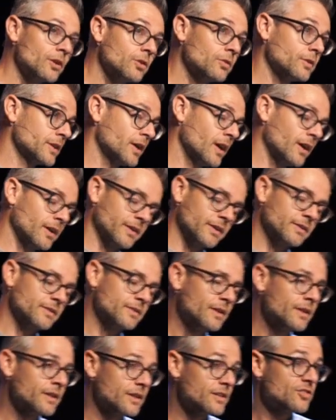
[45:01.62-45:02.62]
going
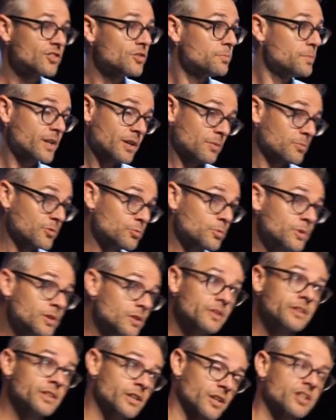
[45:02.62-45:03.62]
on. It just becomes
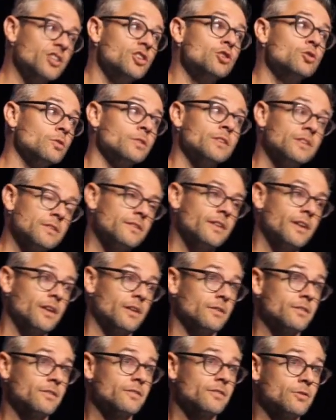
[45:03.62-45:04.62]
really acute and
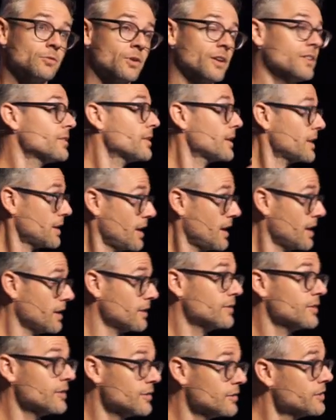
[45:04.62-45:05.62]
intense to us like it
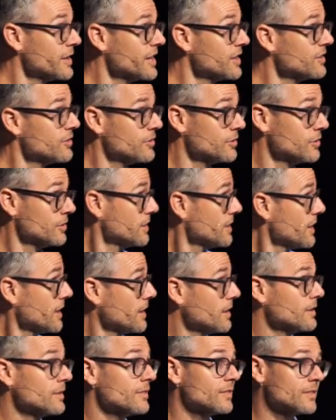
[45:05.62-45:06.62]
has in the last 30
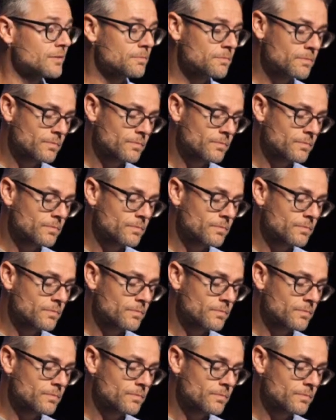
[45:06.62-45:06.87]
days.